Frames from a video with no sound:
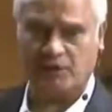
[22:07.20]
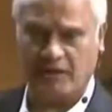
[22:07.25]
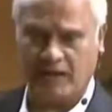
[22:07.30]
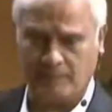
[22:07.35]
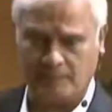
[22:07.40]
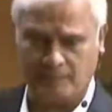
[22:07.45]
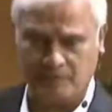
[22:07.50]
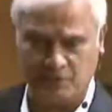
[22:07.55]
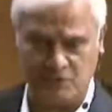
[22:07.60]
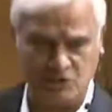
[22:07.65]
what
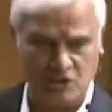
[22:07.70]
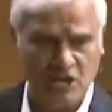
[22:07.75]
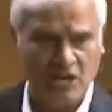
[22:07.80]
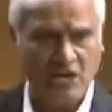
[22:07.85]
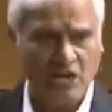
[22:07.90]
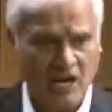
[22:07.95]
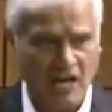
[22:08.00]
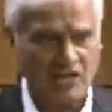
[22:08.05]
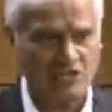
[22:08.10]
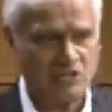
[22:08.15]
happens.
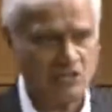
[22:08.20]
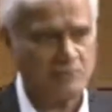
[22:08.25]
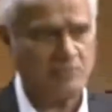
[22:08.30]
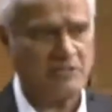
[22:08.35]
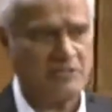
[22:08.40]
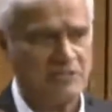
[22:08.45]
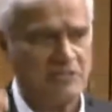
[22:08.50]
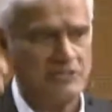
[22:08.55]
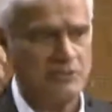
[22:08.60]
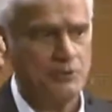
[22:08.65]

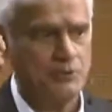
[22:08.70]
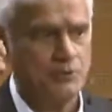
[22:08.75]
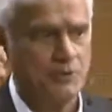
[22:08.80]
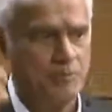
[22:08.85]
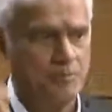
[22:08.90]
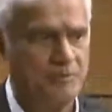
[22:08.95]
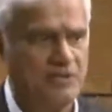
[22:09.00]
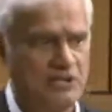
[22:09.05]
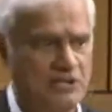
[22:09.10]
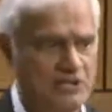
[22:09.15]
Ultimately, you
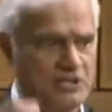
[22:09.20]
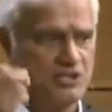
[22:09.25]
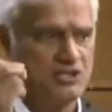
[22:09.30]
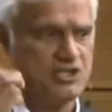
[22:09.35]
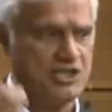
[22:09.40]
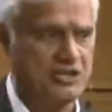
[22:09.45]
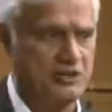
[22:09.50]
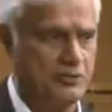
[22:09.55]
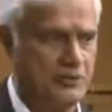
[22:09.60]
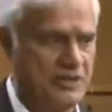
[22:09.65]
will build a
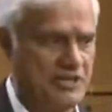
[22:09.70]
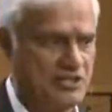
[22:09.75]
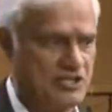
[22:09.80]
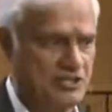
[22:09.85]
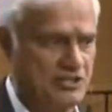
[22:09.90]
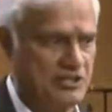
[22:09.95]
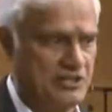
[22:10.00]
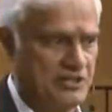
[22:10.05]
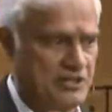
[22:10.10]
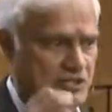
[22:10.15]

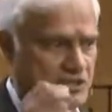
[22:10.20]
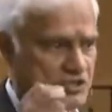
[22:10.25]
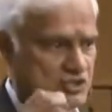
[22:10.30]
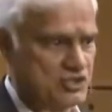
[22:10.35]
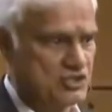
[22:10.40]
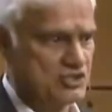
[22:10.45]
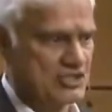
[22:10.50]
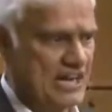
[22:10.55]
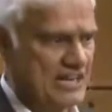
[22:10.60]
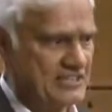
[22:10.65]
generation and a
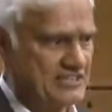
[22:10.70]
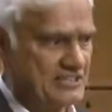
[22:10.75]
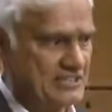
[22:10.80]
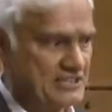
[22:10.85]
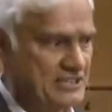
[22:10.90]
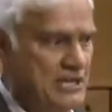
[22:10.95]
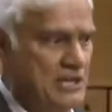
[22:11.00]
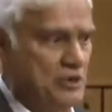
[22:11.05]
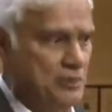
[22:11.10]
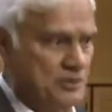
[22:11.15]

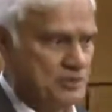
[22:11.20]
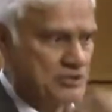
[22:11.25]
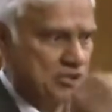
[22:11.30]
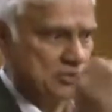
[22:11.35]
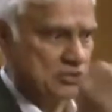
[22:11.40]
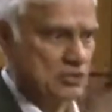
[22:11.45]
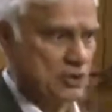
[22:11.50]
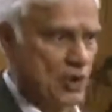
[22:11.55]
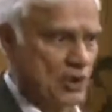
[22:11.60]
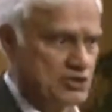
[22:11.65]
society which
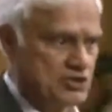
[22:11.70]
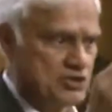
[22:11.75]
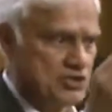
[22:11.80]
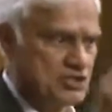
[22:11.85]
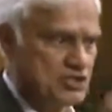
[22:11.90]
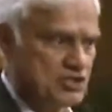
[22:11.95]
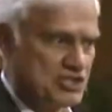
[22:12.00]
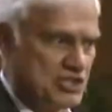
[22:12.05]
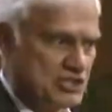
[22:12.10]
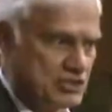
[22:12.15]
has lost
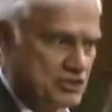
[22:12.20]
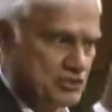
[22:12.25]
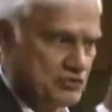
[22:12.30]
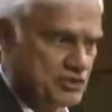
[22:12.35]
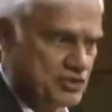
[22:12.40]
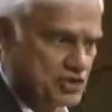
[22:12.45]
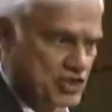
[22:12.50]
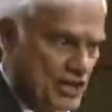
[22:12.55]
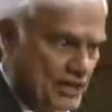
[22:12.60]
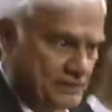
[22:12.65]
its sense of
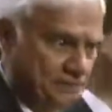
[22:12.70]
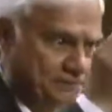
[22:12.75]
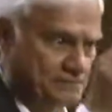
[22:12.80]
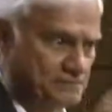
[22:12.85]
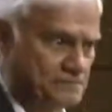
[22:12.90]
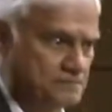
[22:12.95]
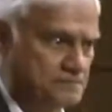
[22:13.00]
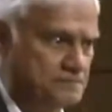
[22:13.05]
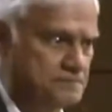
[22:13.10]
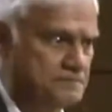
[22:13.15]

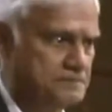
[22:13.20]
shame.